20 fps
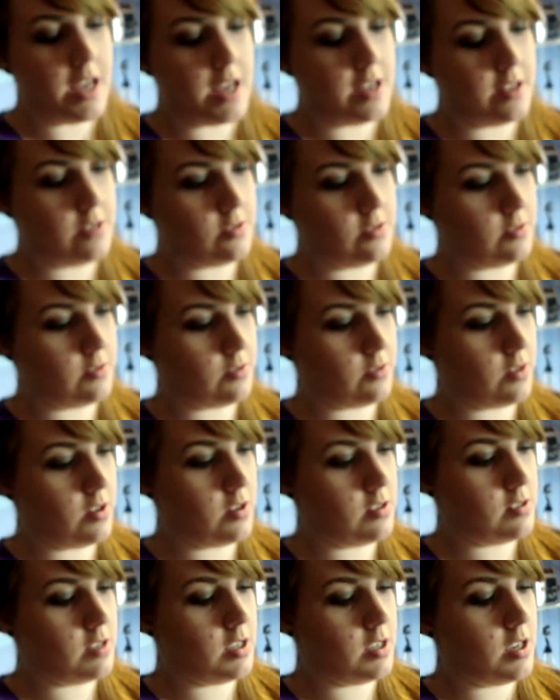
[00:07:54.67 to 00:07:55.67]
it's just
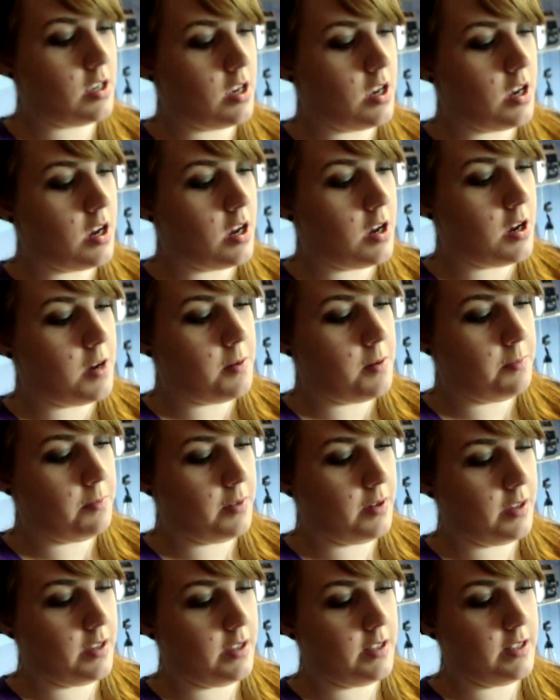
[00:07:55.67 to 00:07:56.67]
crazy.
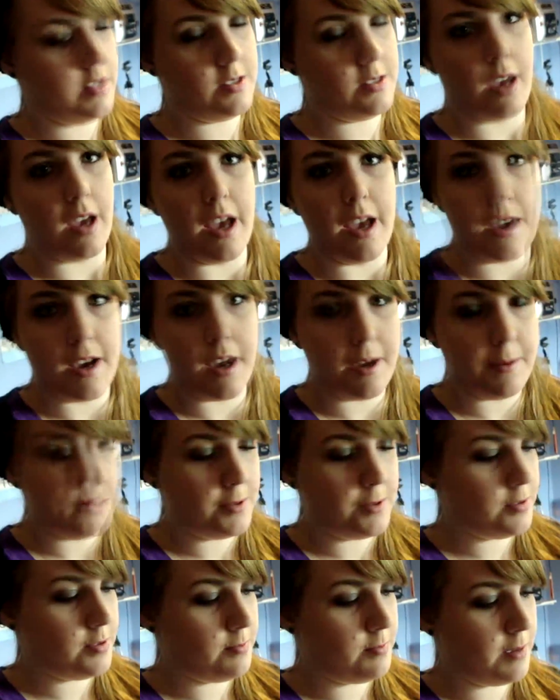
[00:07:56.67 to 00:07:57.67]
But it's okay. I'm
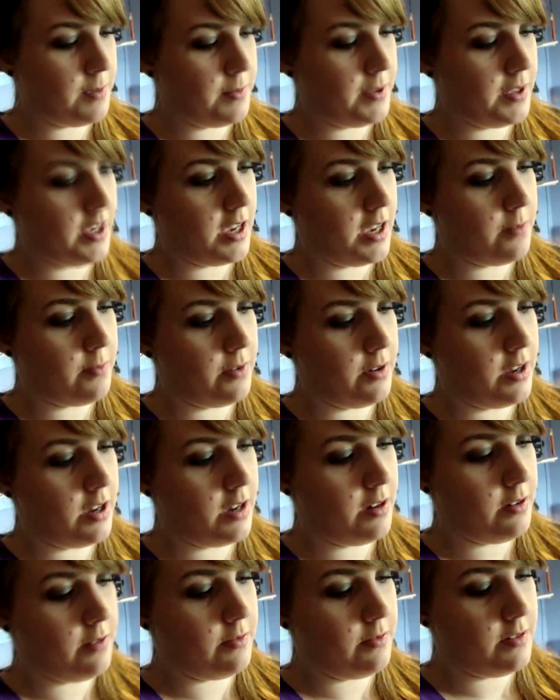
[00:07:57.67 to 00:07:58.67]
using my pink camera
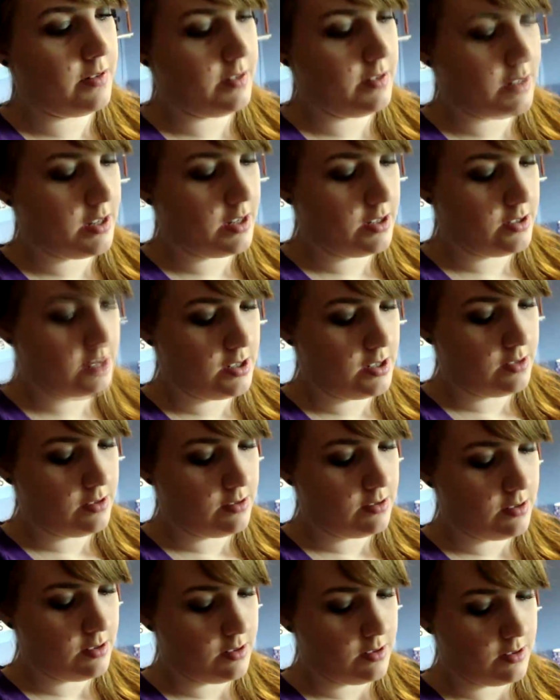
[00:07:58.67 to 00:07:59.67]
now. And I
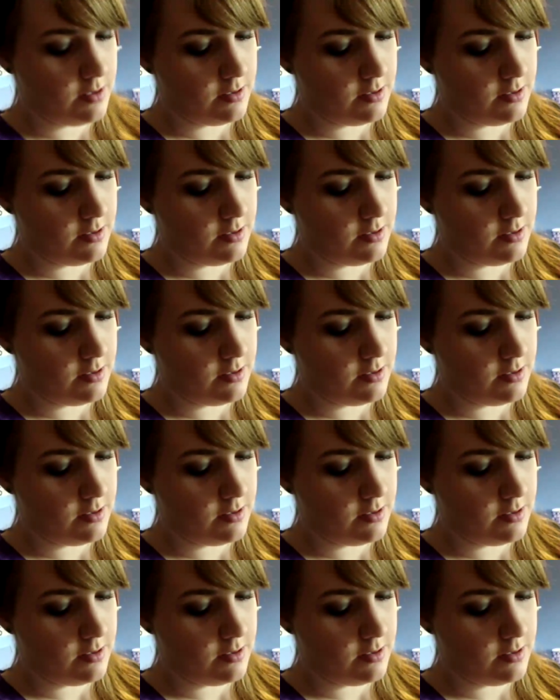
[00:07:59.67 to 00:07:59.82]
changed.